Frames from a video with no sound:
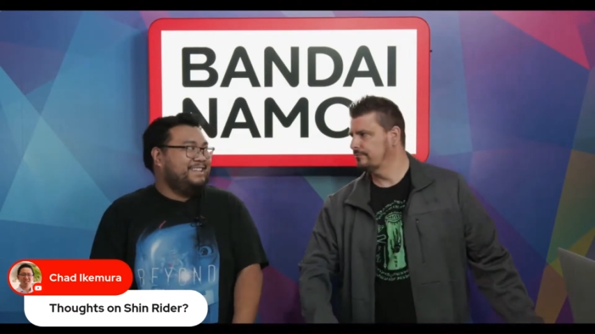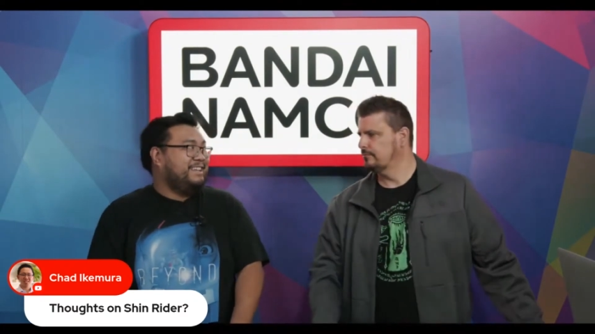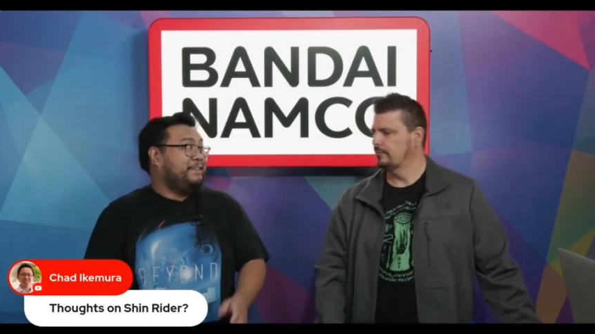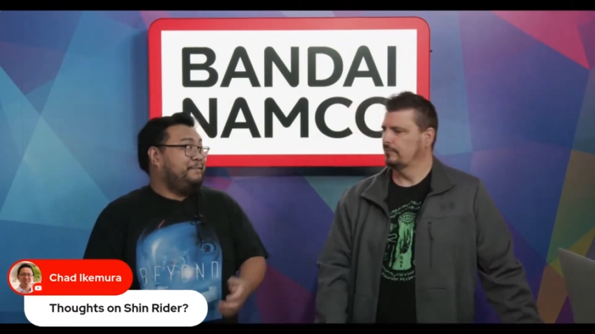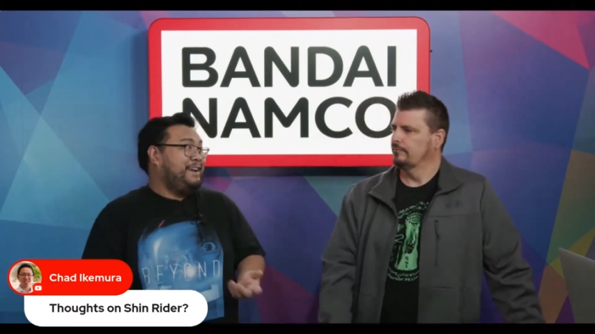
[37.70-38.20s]

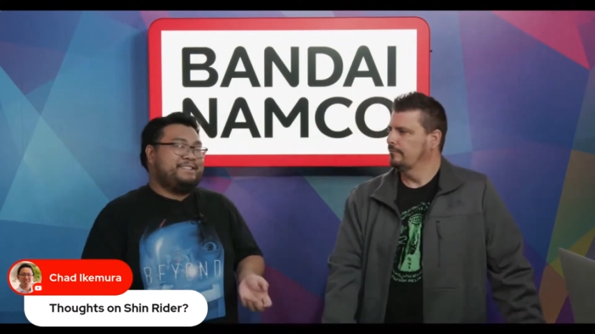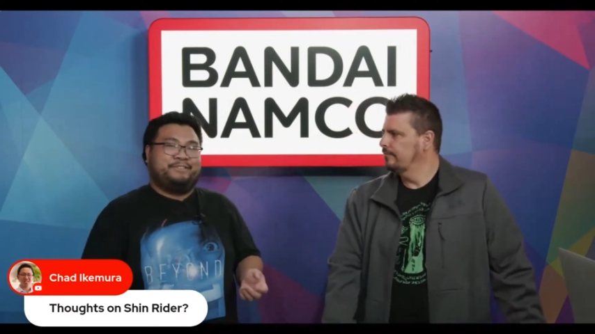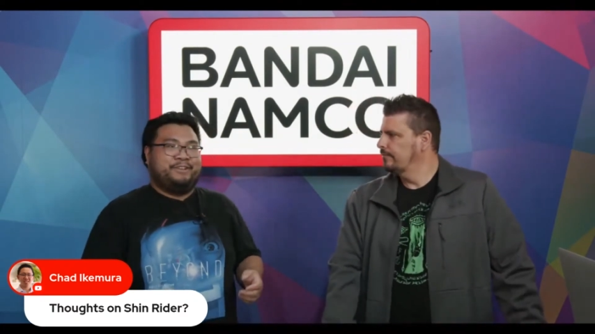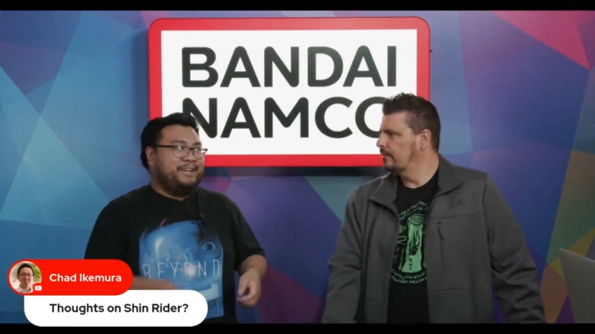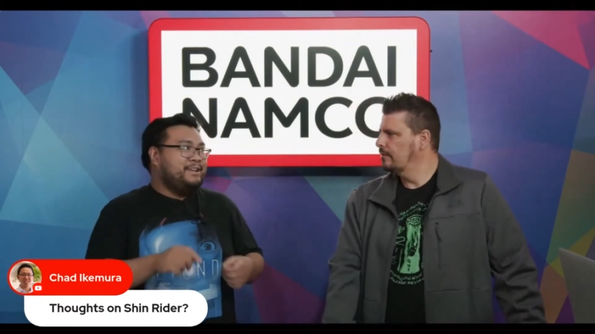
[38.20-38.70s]
Speaker 1: like the
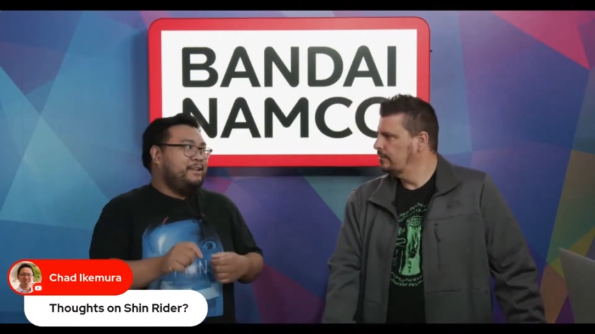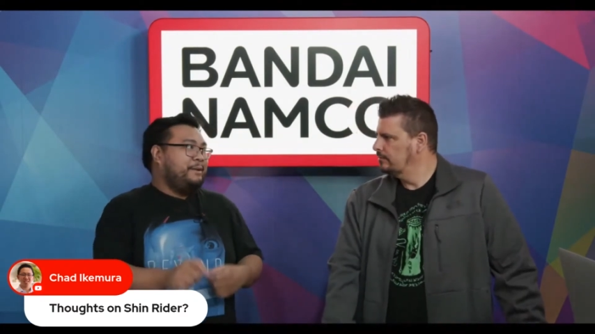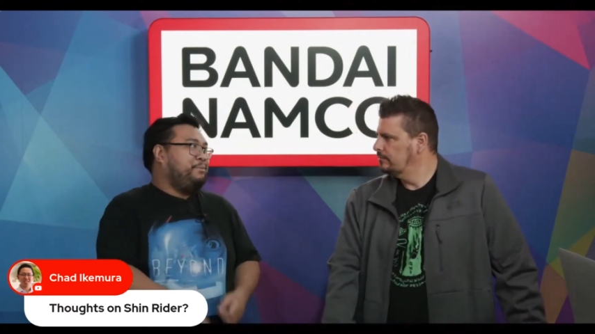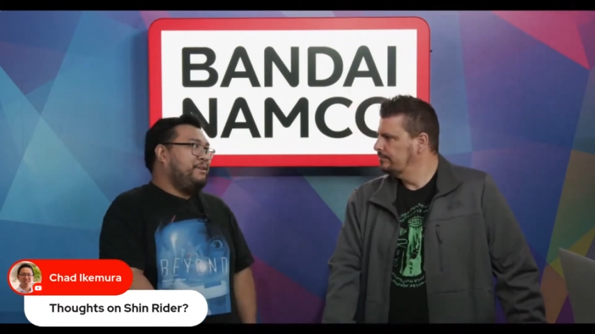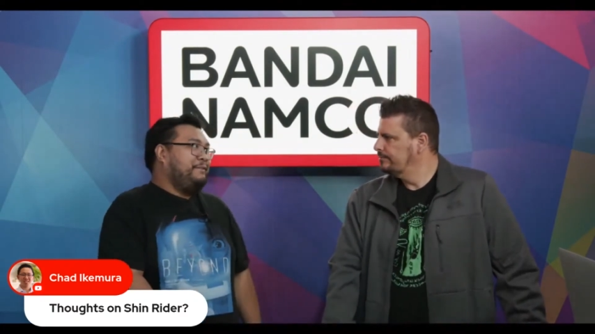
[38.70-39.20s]
fights like
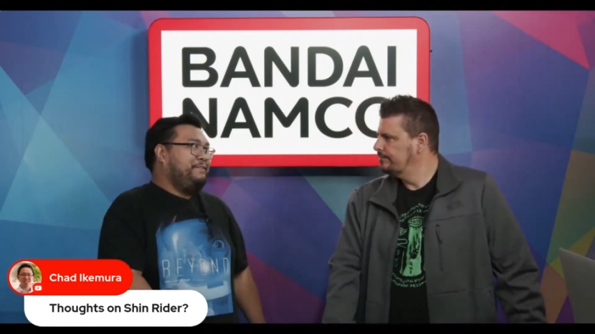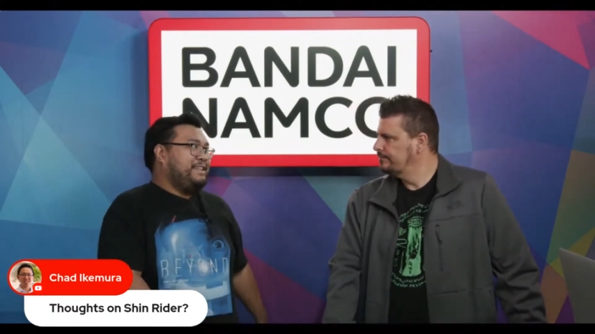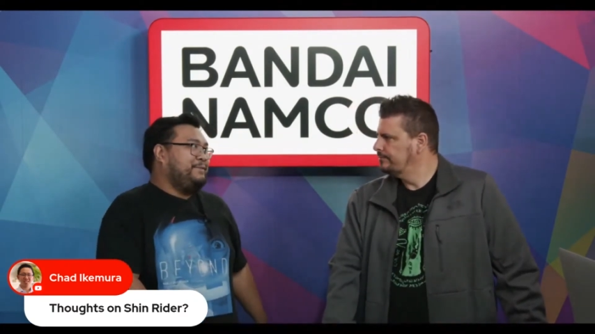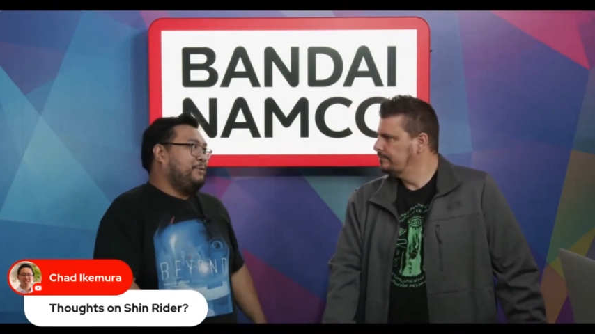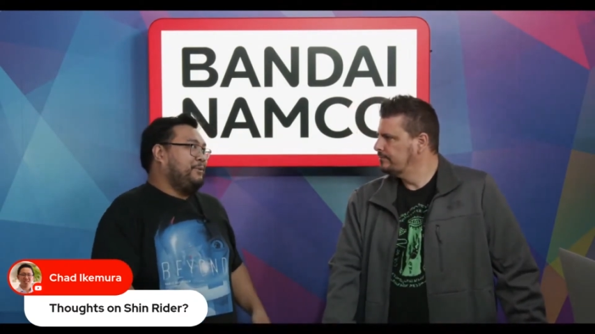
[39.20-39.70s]
put it on
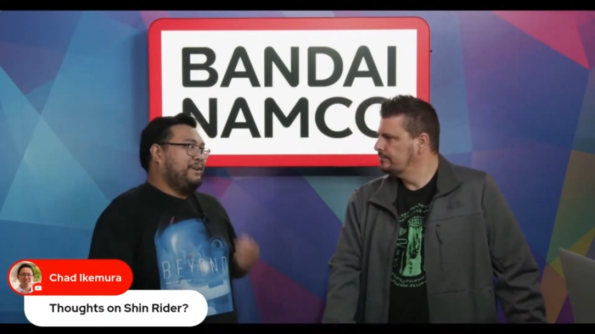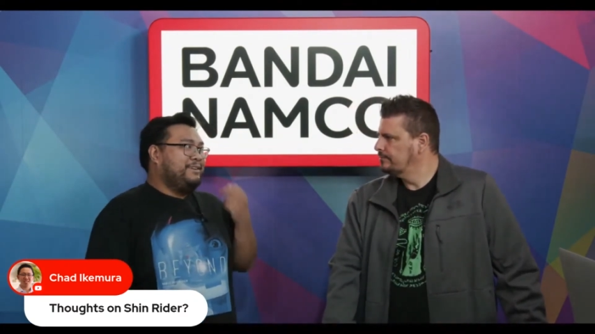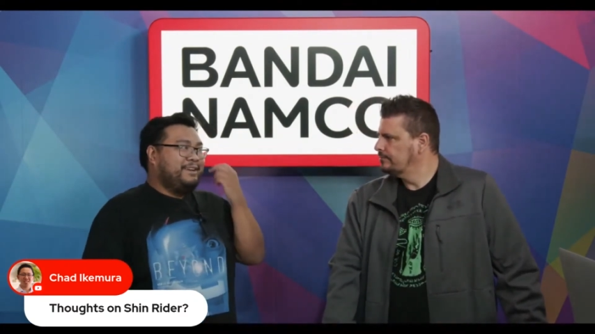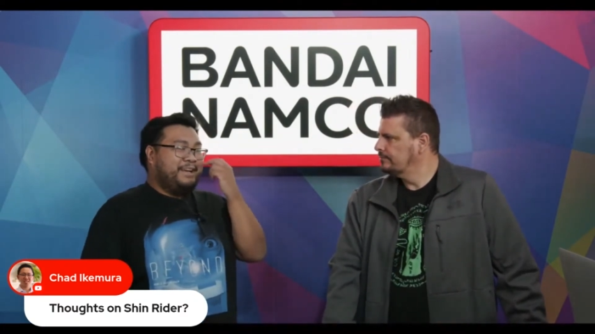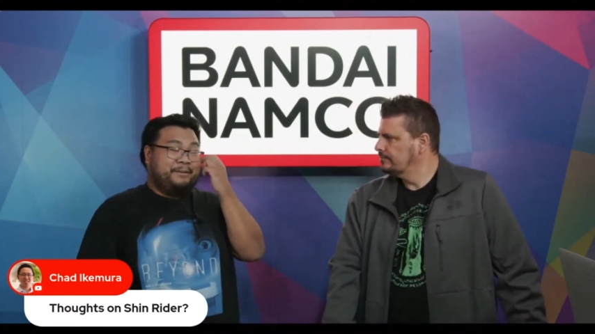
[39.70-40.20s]
fast
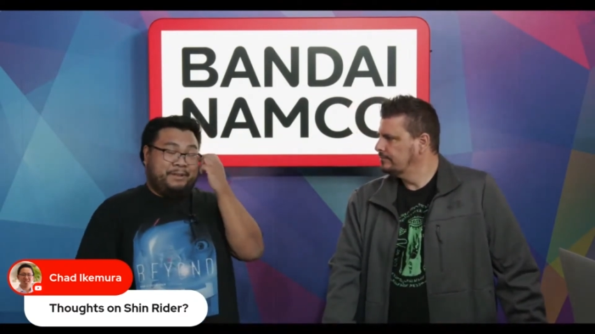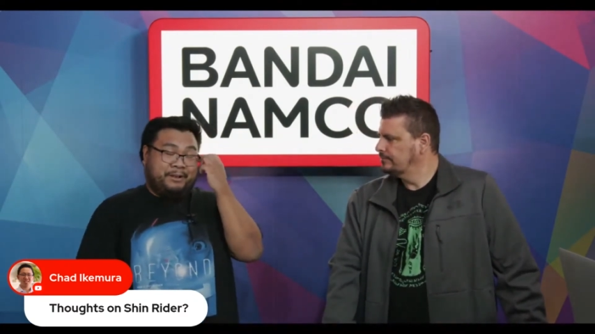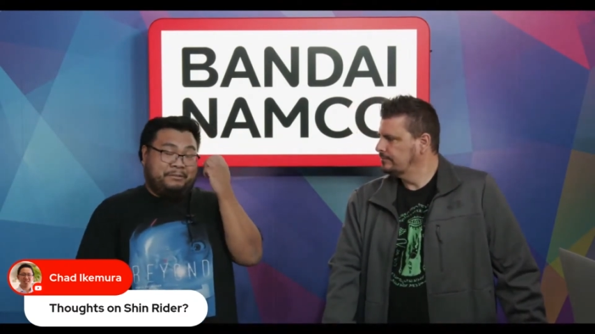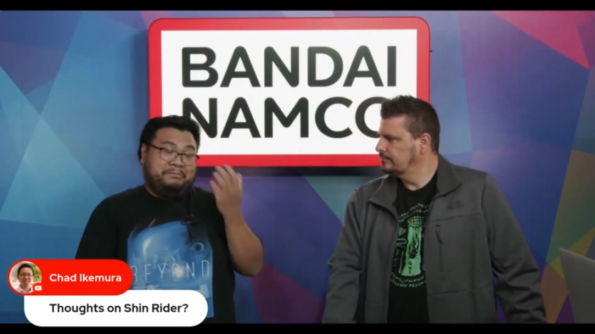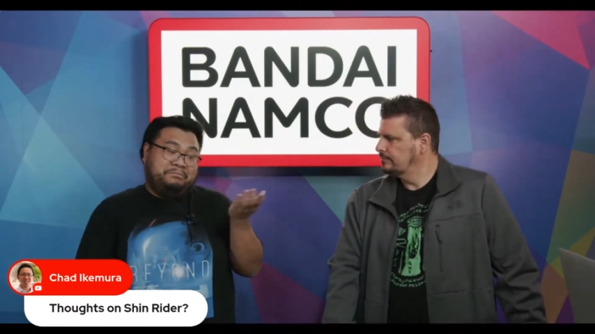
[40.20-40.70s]
forward, and I'm
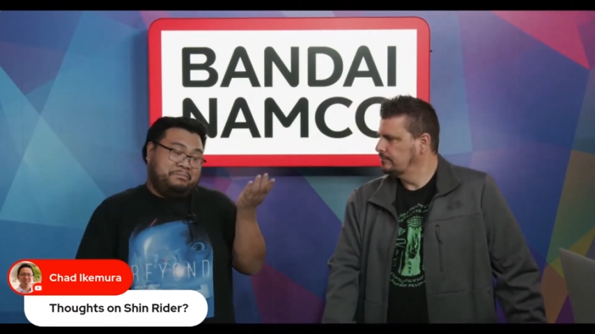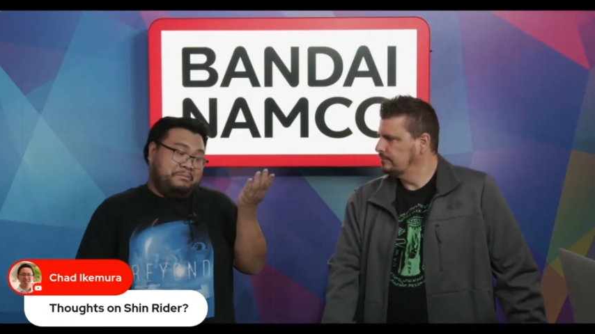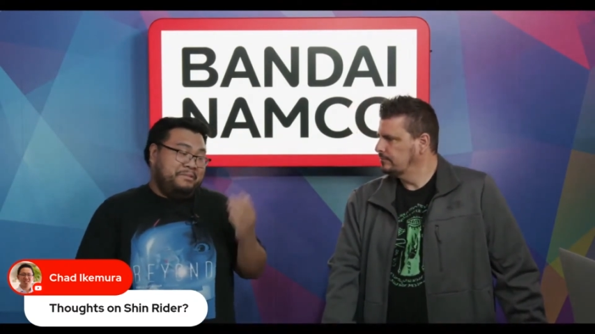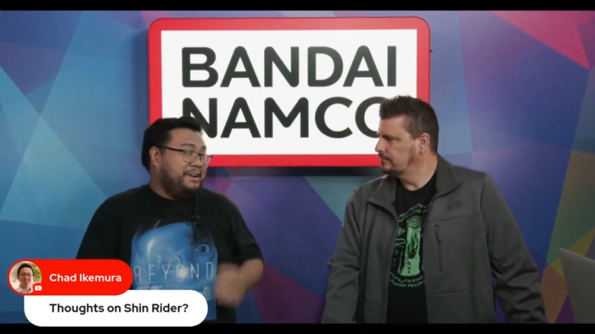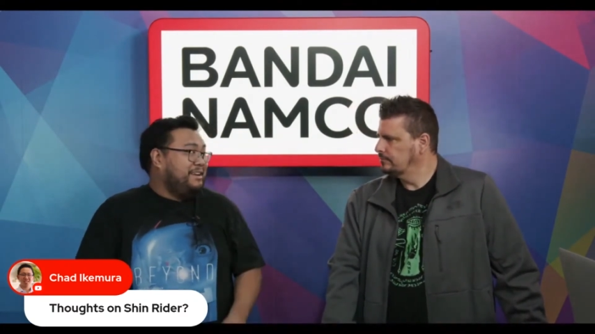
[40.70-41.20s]
like, oh,
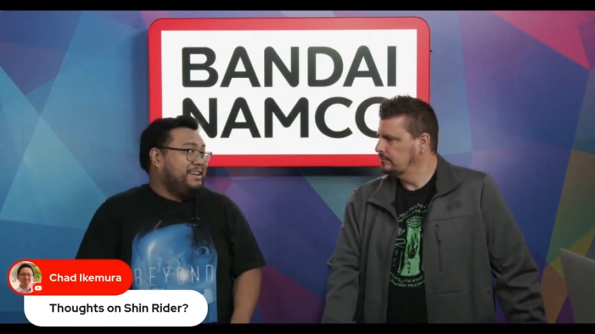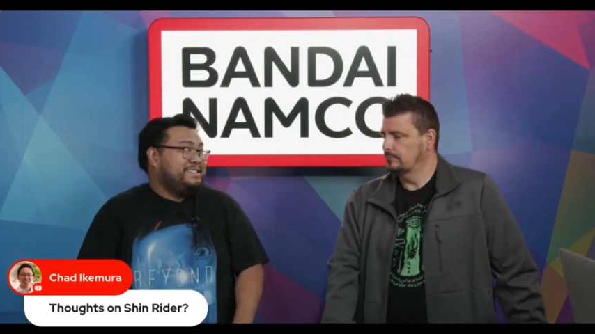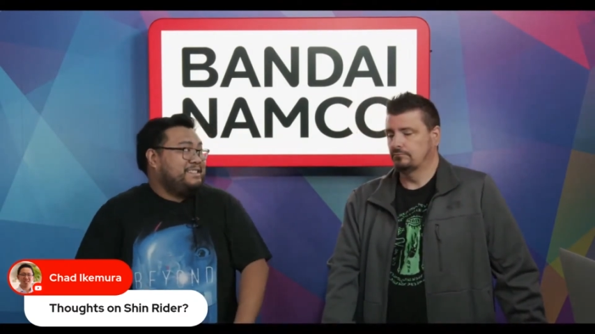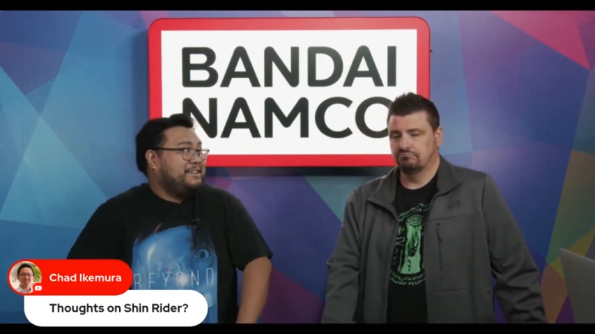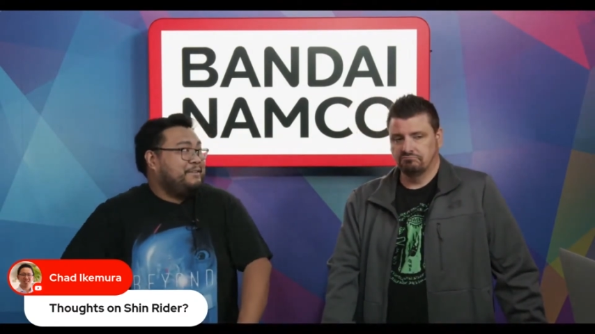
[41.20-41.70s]
all right, I
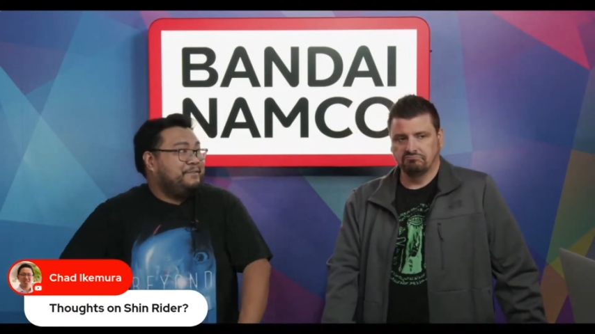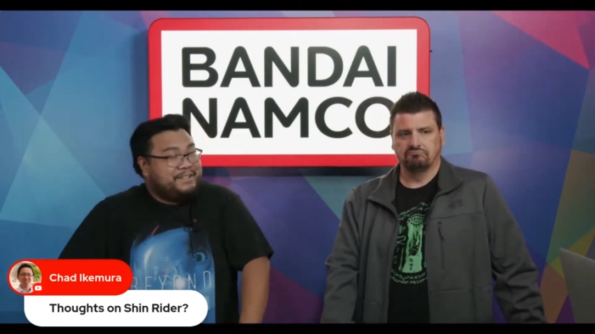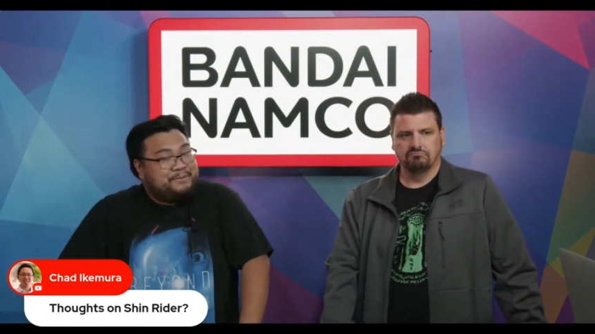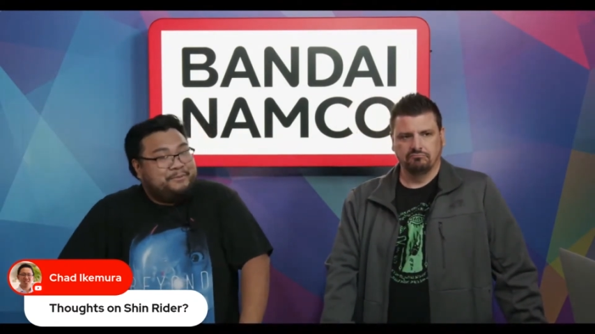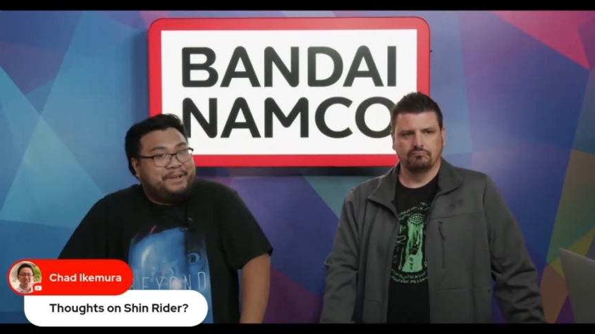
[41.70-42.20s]
guess that's how the fights will